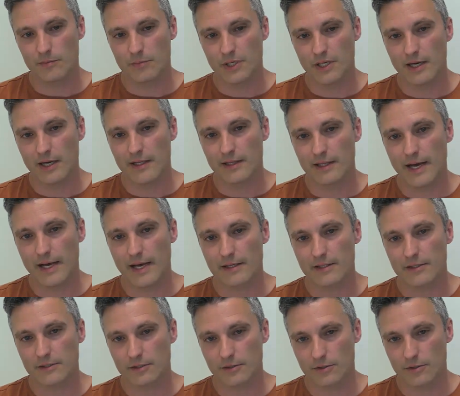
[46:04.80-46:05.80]
beyond that
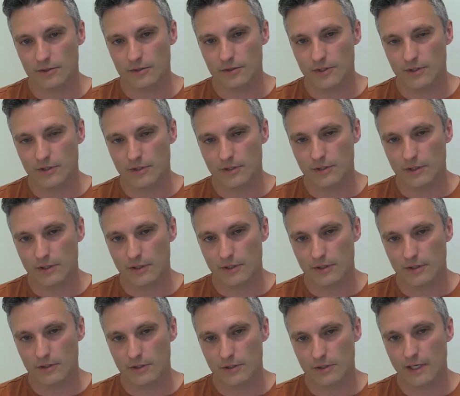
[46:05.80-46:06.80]
is that there's
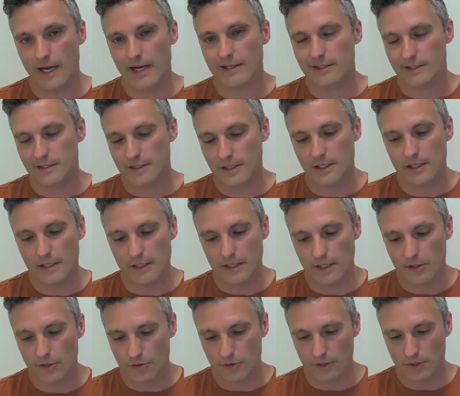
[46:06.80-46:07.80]
to not seek
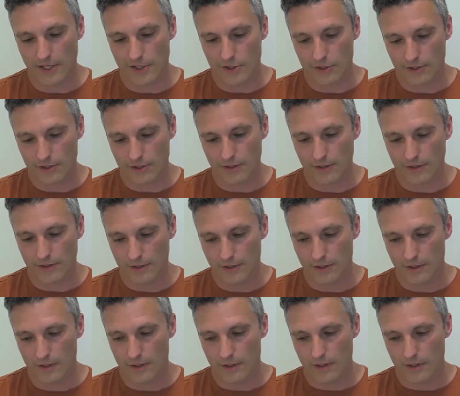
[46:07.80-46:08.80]
integration.
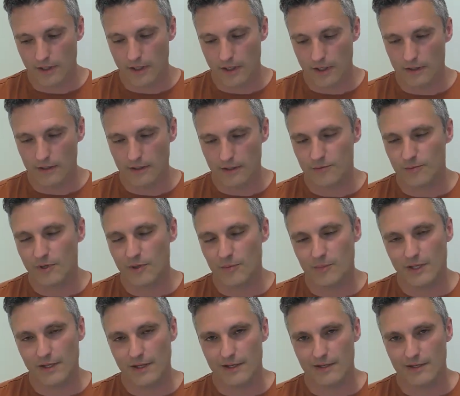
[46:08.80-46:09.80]
And this might
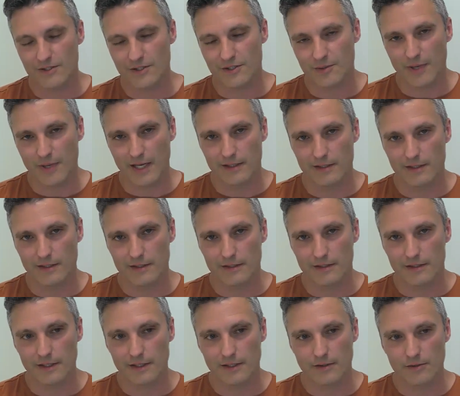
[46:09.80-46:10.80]
be like a semantic
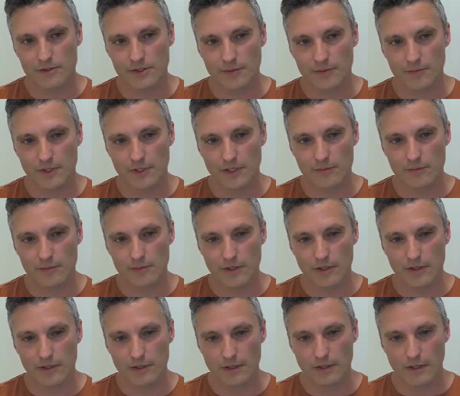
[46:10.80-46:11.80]
thing or something,
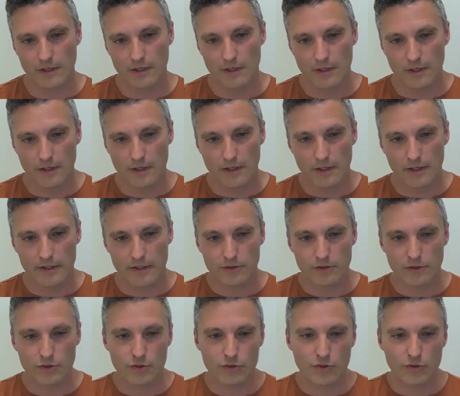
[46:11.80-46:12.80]
but
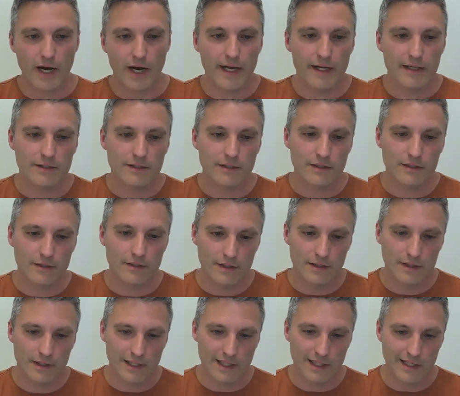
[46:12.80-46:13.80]
to try to
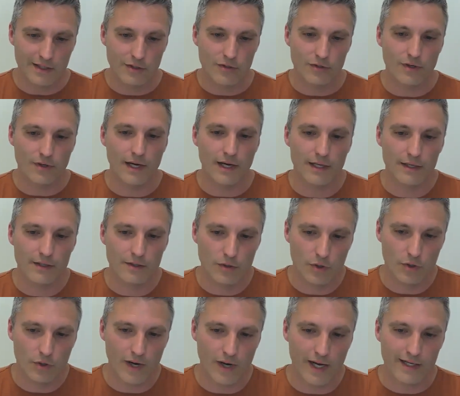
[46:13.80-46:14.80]
integrate
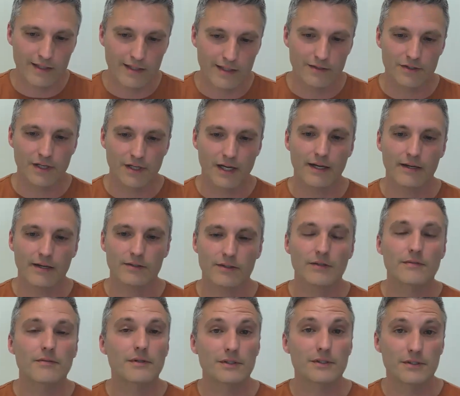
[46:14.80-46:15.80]
or reconcile
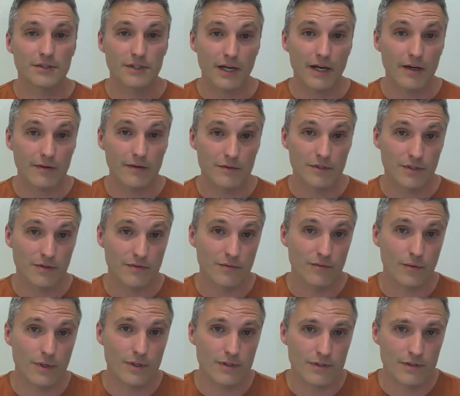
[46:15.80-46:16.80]
different selves and
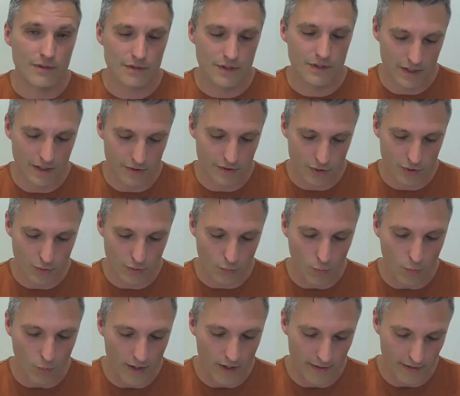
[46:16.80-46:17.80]
voices into
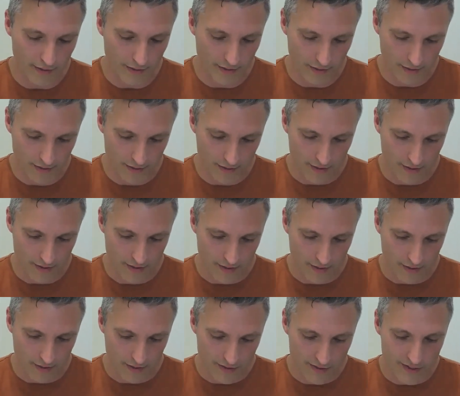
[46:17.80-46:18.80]
one
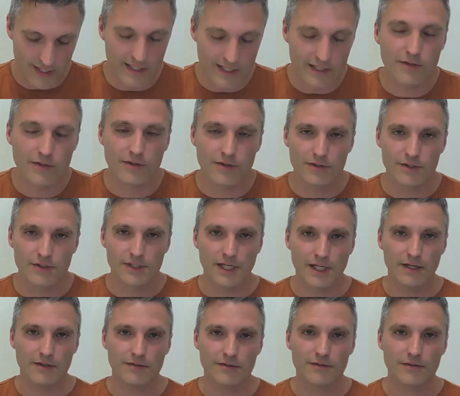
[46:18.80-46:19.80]
singular
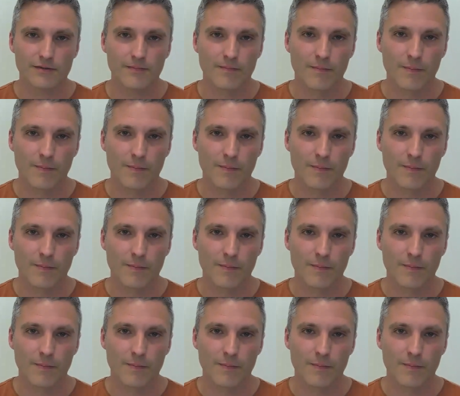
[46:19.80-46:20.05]
self